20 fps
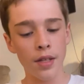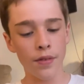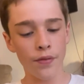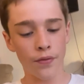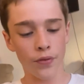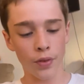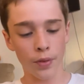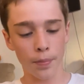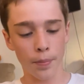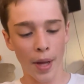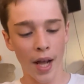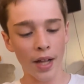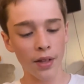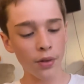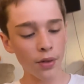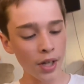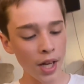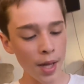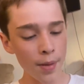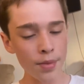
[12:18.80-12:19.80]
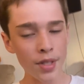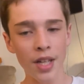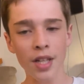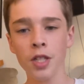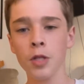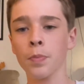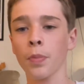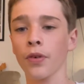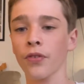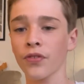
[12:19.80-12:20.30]
for backloaded albums, I
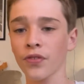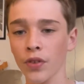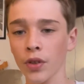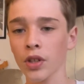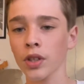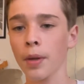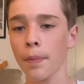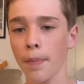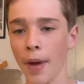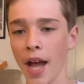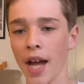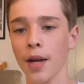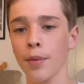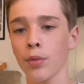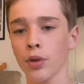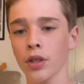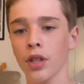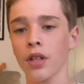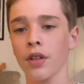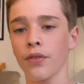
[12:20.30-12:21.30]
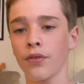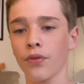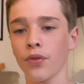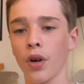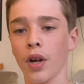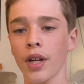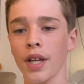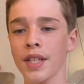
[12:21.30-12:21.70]
just prefer the back more than the front.